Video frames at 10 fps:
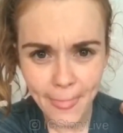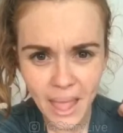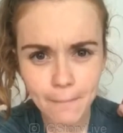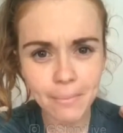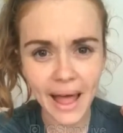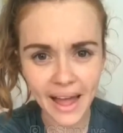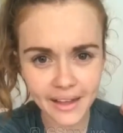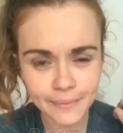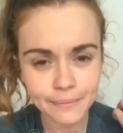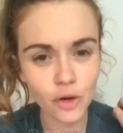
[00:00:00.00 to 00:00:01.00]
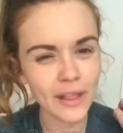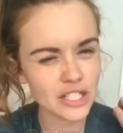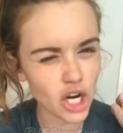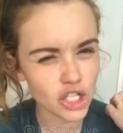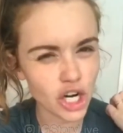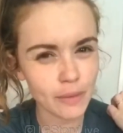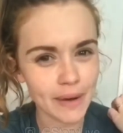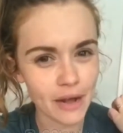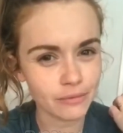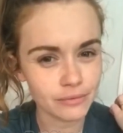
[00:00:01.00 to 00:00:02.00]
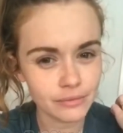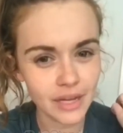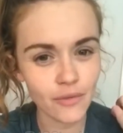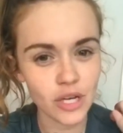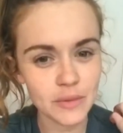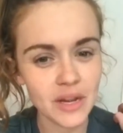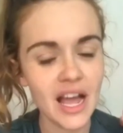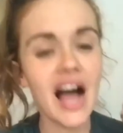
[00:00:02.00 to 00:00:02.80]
Black, or like dark brown. I've always been,